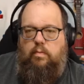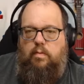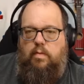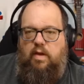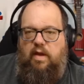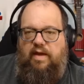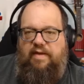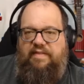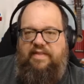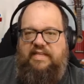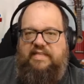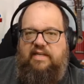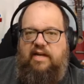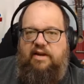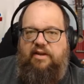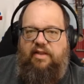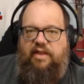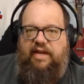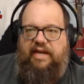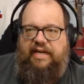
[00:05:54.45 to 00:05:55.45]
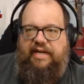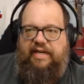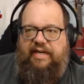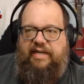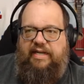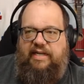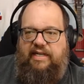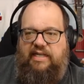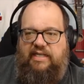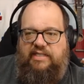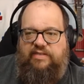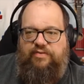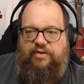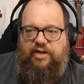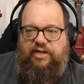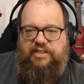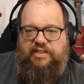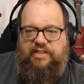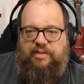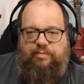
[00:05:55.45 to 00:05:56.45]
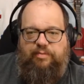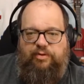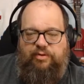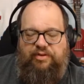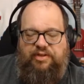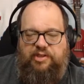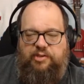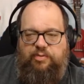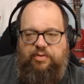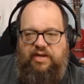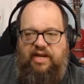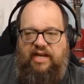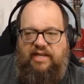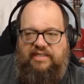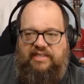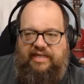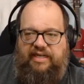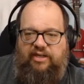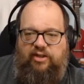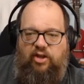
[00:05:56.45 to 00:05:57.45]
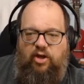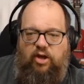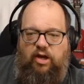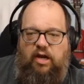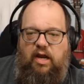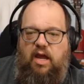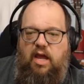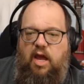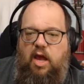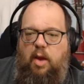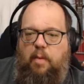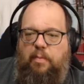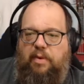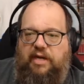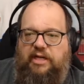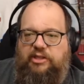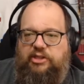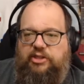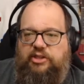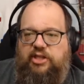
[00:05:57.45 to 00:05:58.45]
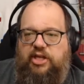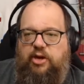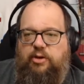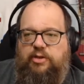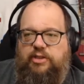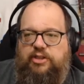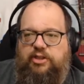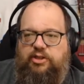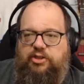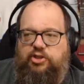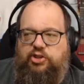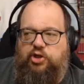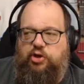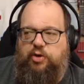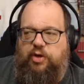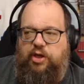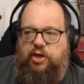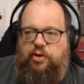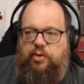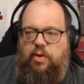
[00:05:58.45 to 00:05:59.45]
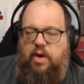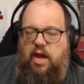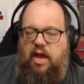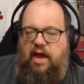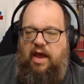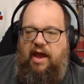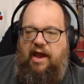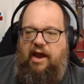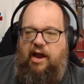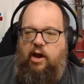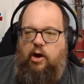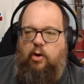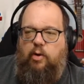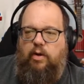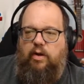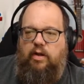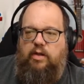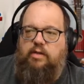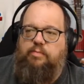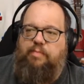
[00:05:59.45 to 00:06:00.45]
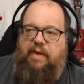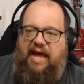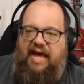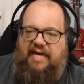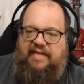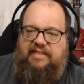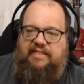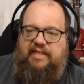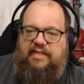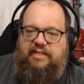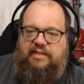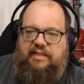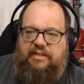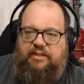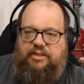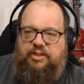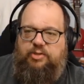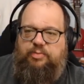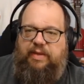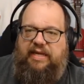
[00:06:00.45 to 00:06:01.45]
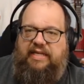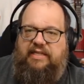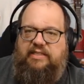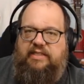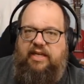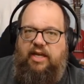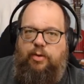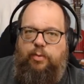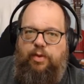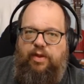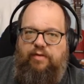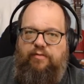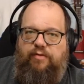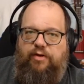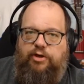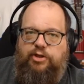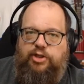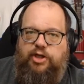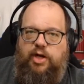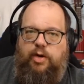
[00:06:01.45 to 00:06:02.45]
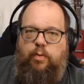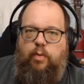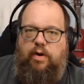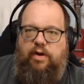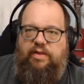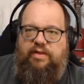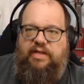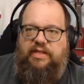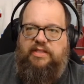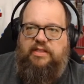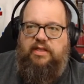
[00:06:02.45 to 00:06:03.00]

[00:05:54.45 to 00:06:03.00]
On this highlight, it's very simple. This will not take long, but it just goes to show you how pass into space can really function in one of these